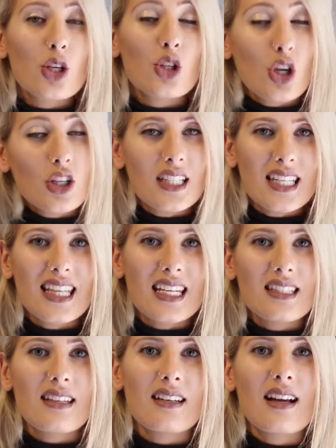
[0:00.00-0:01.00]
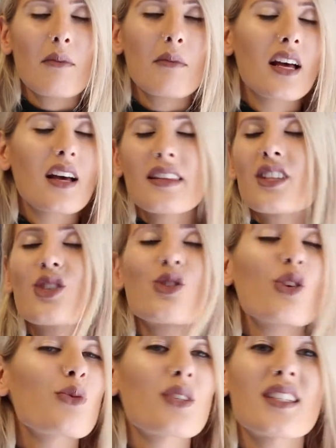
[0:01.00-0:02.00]
certainty that it's going to come, there's no
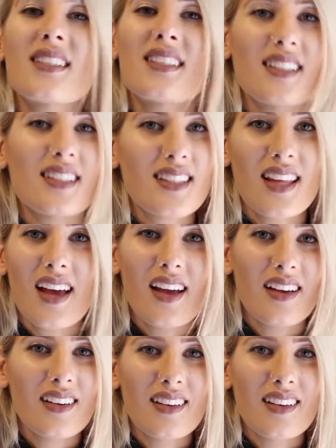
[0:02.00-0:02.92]
resistance there.